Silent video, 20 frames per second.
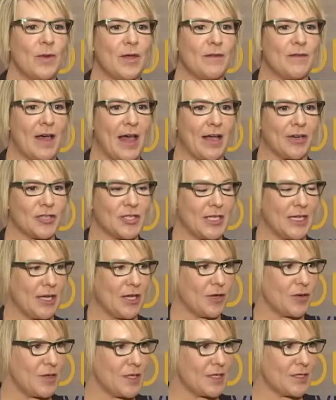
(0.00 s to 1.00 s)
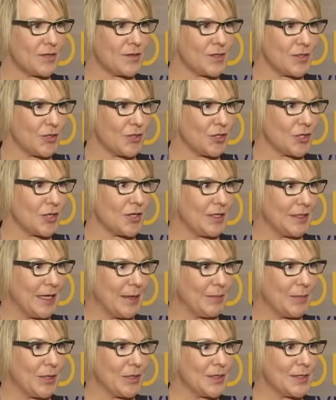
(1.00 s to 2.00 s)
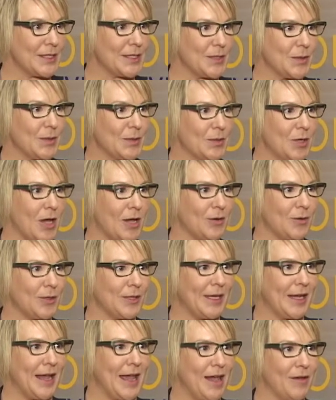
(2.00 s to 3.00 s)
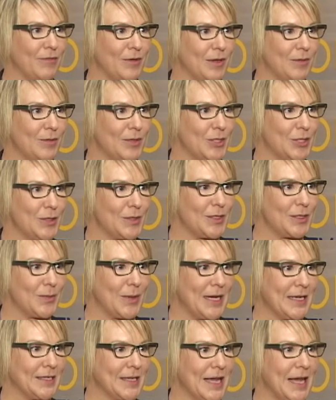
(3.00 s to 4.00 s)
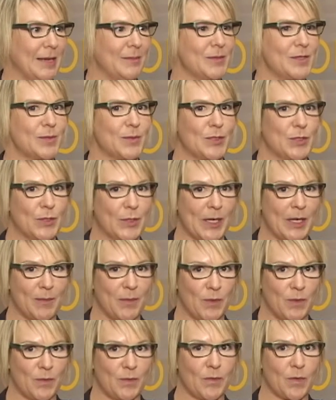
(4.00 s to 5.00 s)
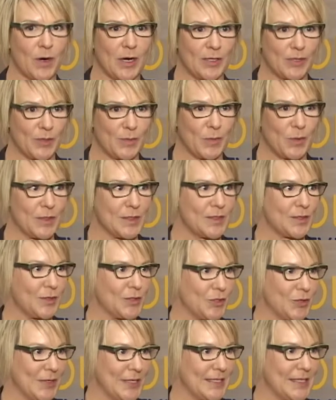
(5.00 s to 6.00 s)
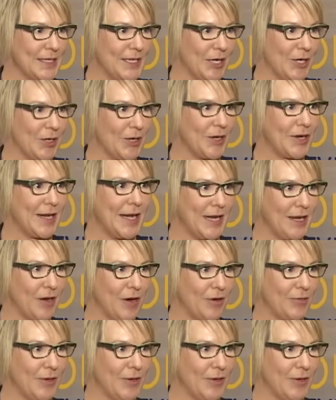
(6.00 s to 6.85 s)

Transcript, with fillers: we've actually increased our surgical numbers, so not only have we reduced wait times, we're doing about 400 more surgeries a year in our